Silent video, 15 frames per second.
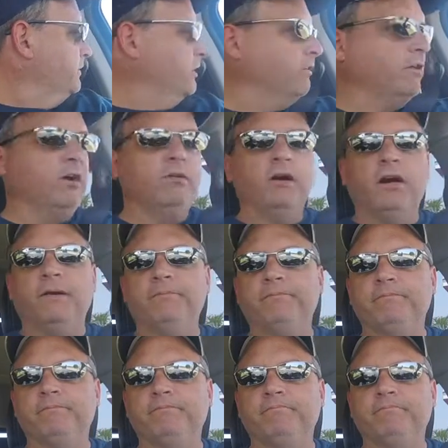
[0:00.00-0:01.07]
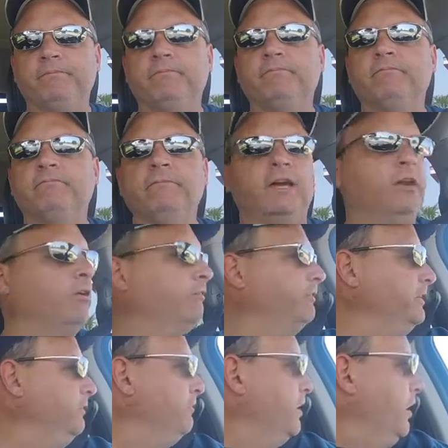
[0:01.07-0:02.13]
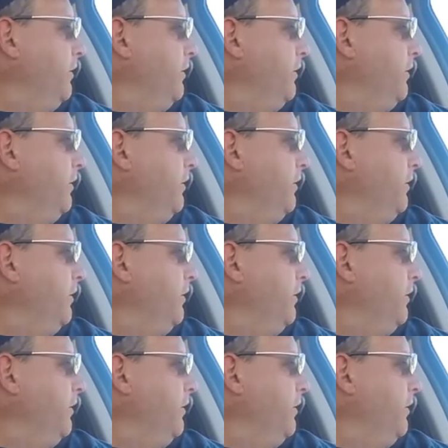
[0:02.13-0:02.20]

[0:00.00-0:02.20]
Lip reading: you grow up. And hopefully you grow